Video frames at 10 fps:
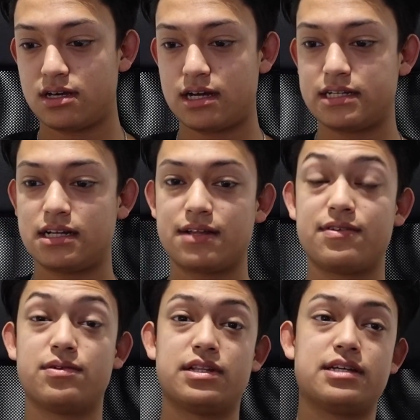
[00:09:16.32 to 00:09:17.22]
I tell
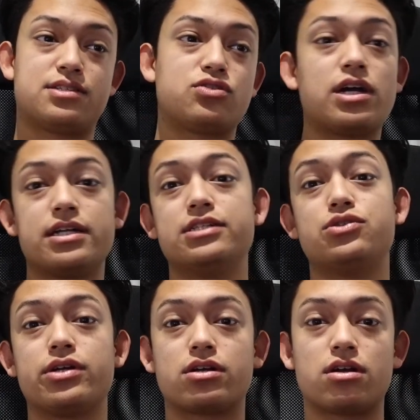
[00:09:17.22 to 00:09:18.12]
everyone this: try to
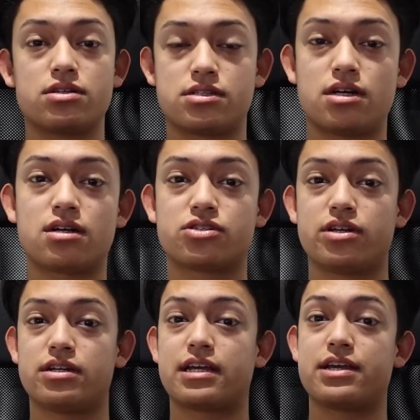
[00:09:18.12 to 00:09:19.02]
enjoy your car stock,
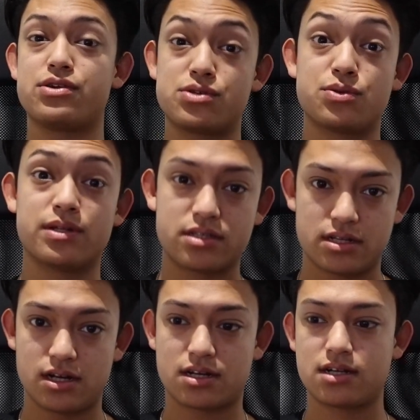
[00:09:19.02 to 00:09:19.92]
try to get used to its
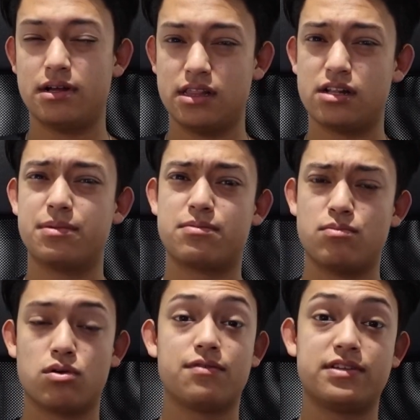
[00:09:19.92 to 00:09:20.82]
stock a little bit
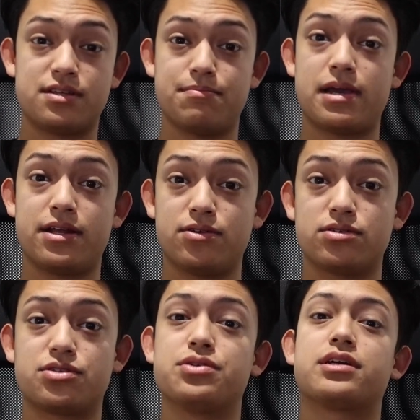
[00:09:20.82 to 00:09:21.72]
more if it's a manual,
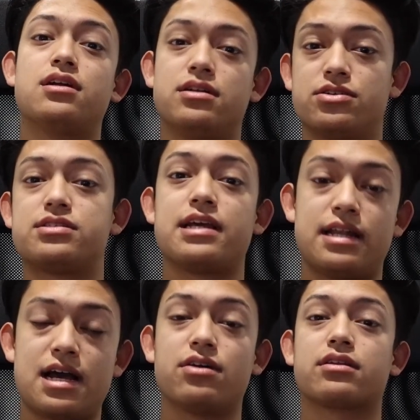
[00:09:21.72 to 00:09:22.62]
so you can understand
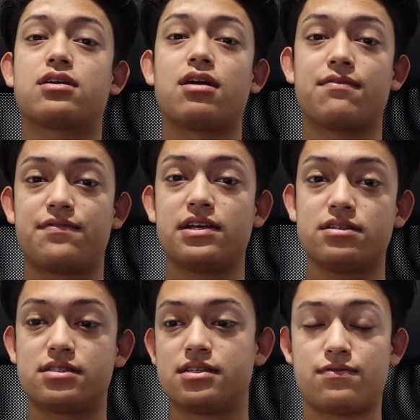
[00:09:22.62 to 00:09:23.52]
how the car
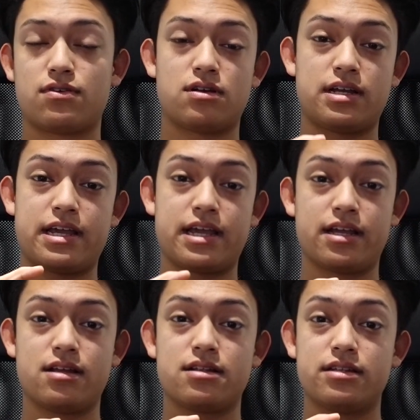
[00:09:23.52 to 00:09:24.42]
feels. For
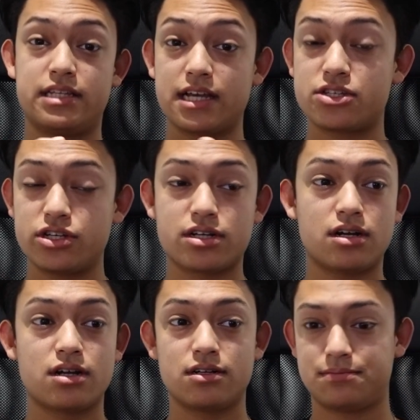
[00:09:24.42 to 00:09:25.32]
a DSG
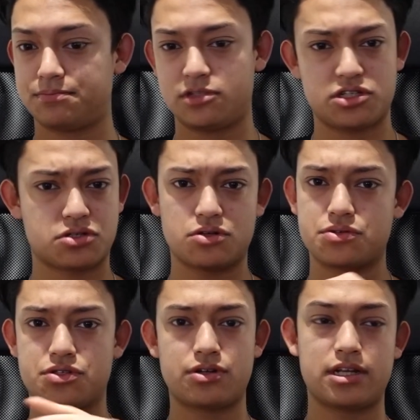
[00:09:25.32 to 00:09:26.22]
car, just go
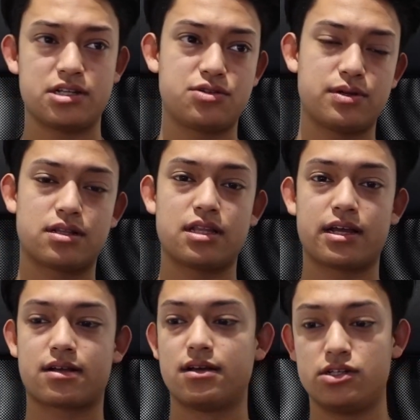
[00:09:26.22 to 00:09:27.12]
straight into it,
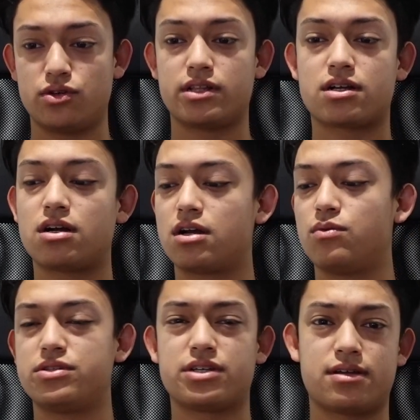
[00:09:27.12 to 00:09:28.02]
like enjoy the car.
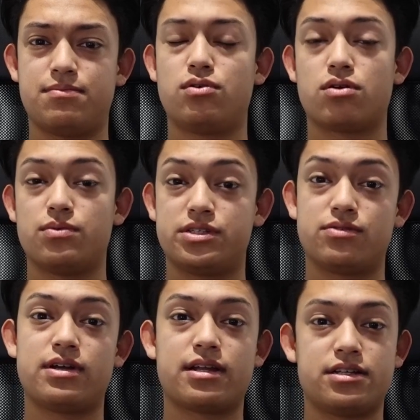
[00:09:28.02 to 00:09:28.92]
Once you get bored, once
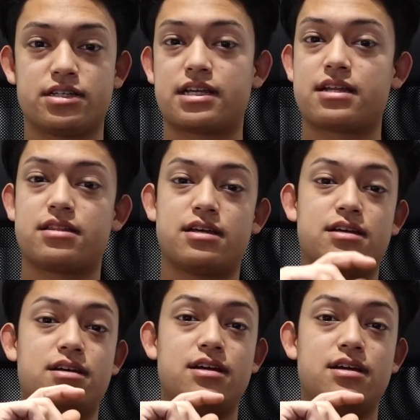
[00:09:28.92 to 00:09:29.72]
you're ready, just get the